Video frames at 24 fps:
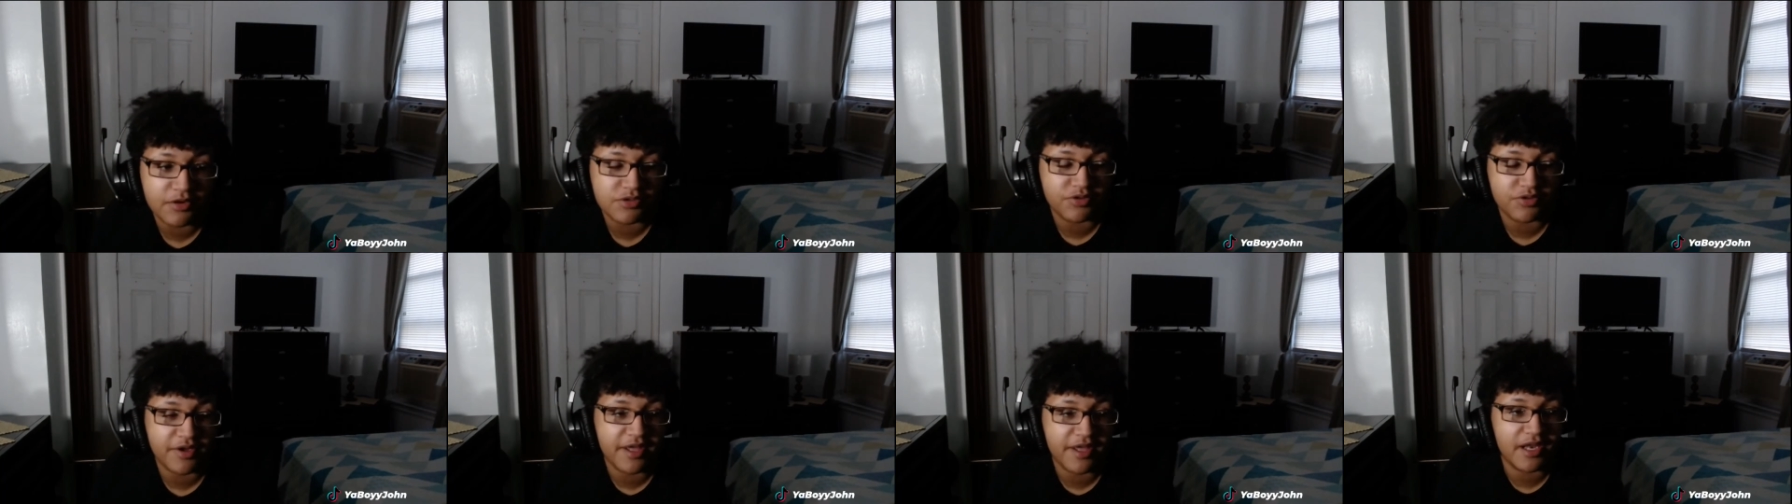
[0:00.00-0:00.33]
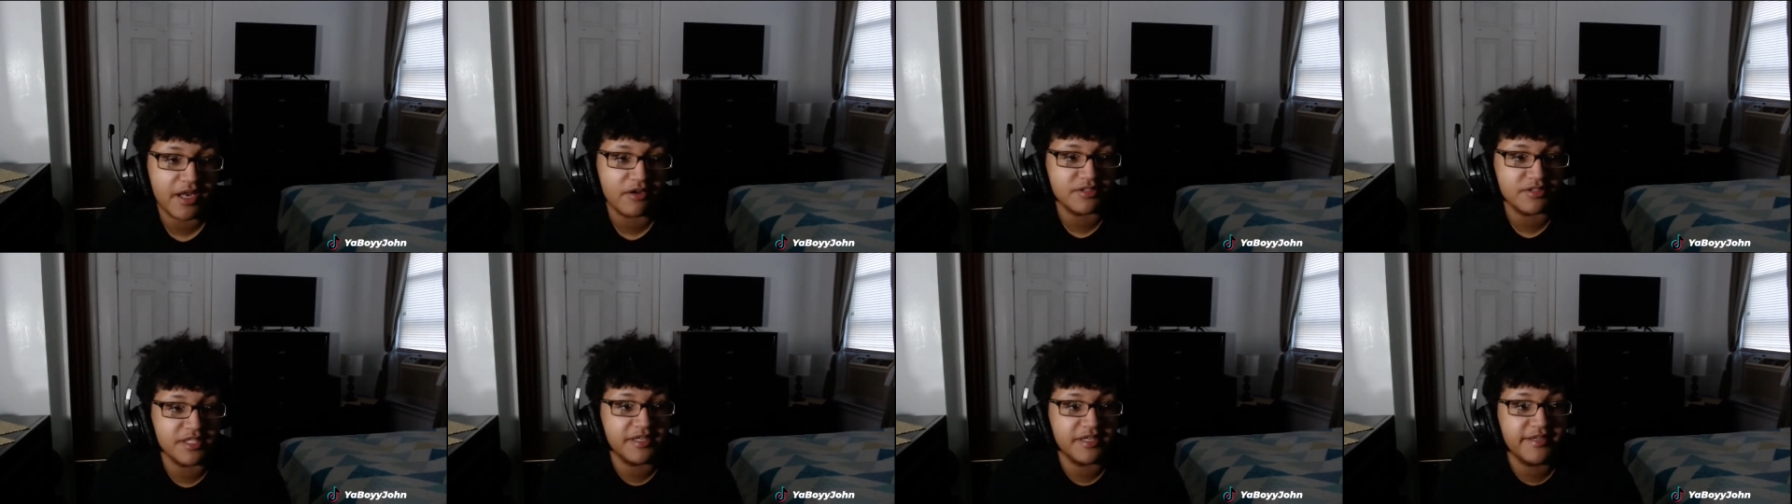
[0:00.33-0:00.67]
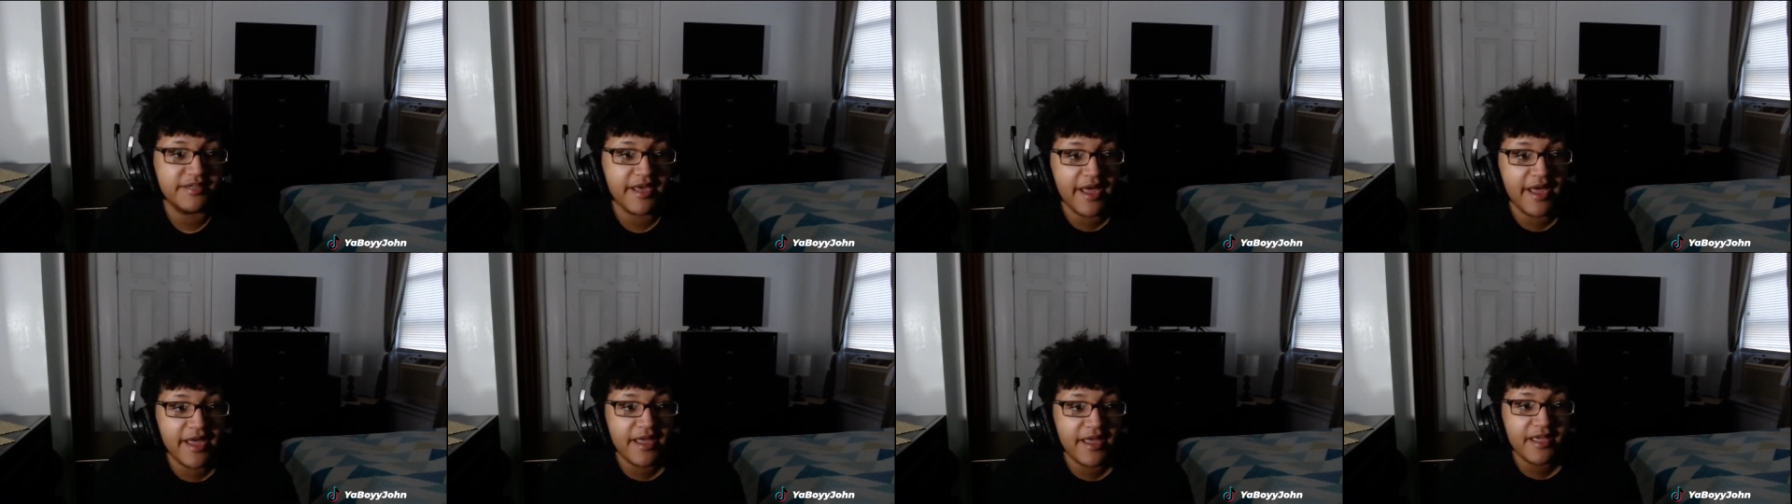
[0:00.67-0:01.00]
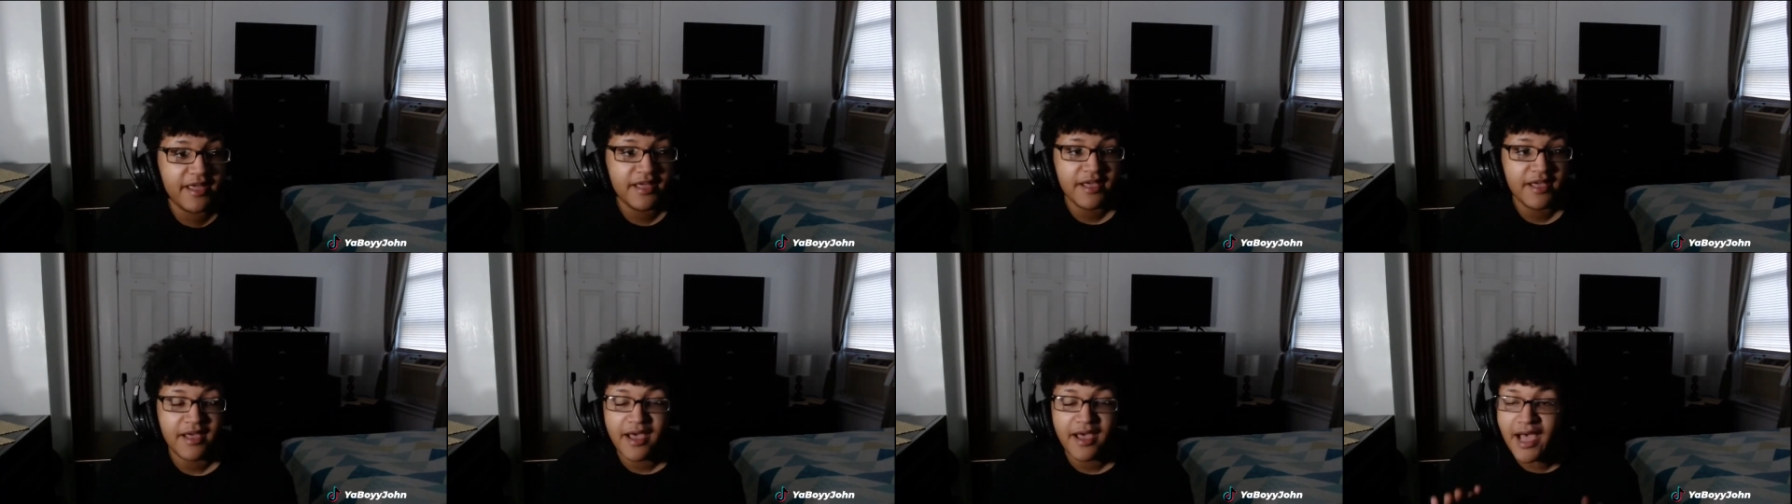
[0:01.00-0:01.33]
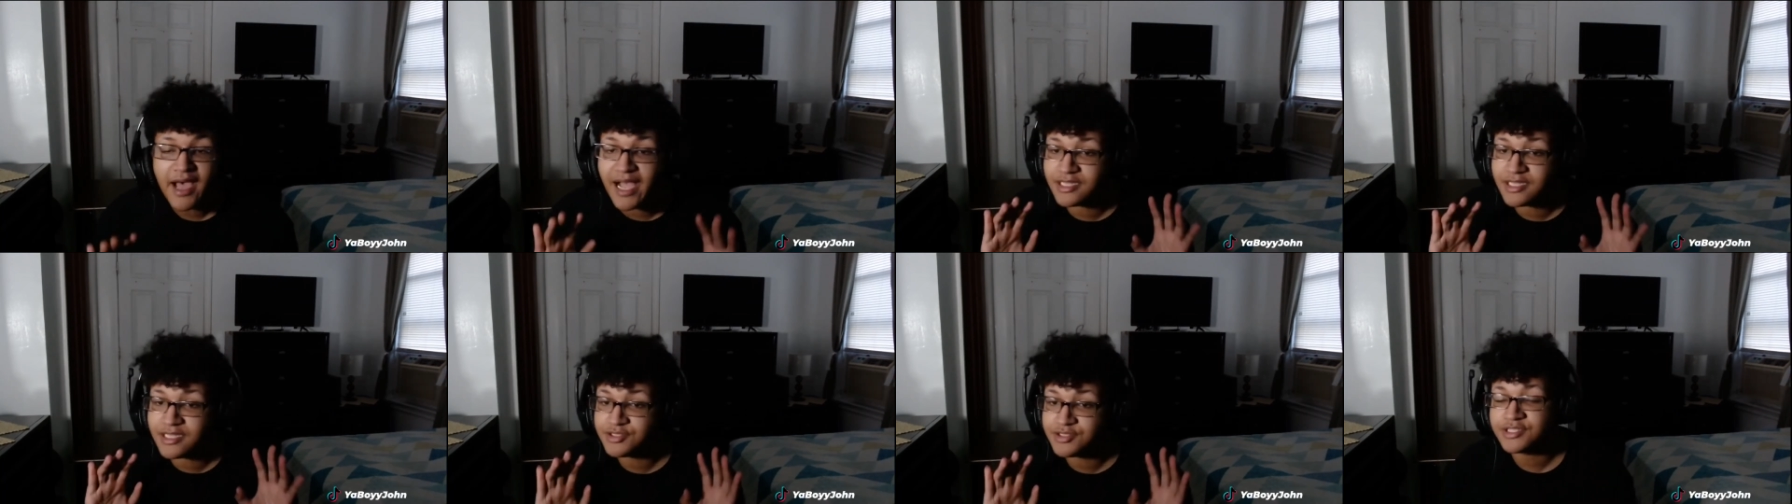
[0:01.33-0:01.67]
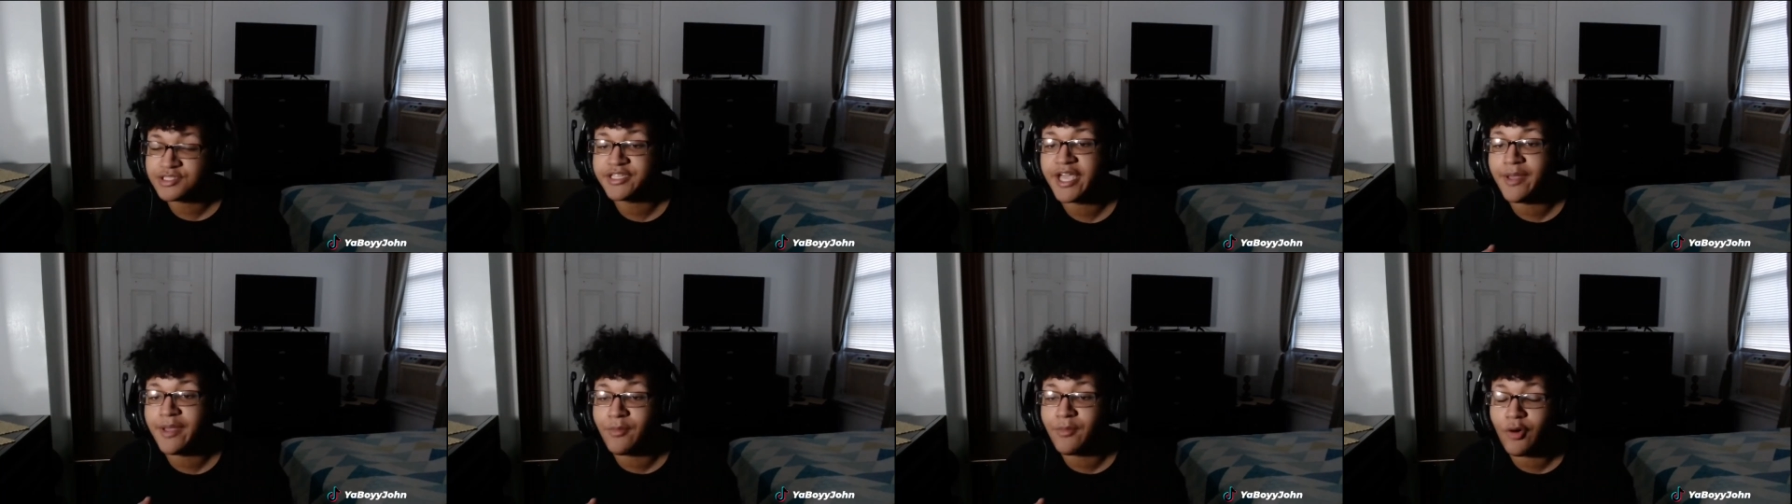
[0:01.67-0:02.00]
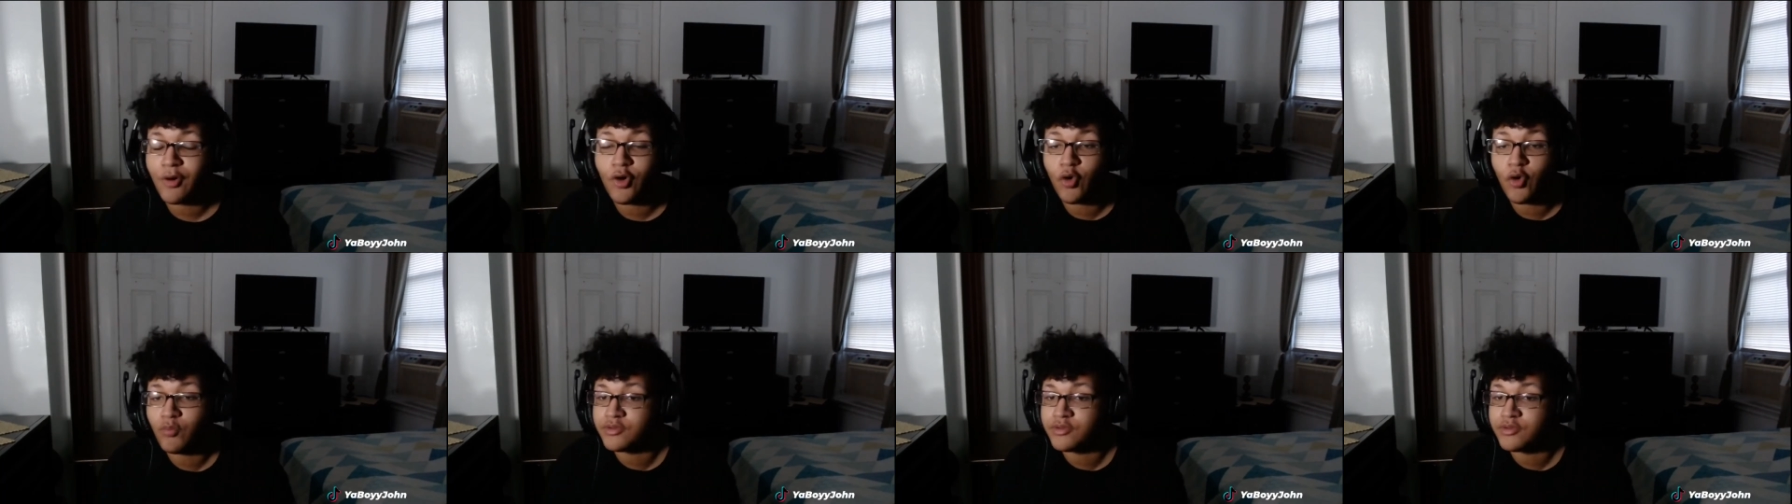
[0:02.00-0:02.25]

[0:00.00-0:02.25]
Okay, now today I just came home